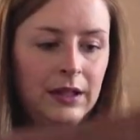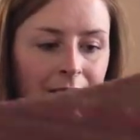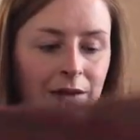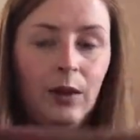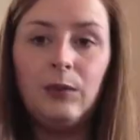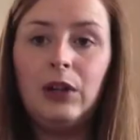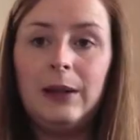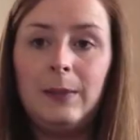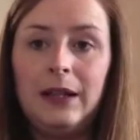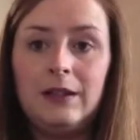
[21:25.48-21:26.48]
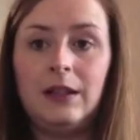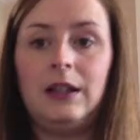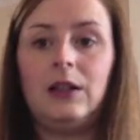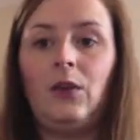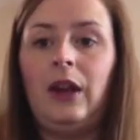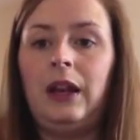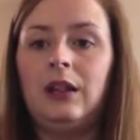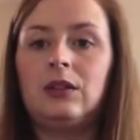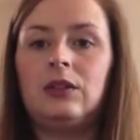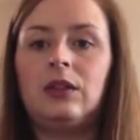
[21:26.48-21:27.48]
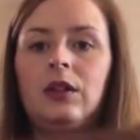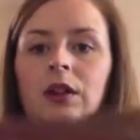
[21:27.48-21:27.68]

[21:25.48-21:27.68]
so I'm really pleased that it's finished.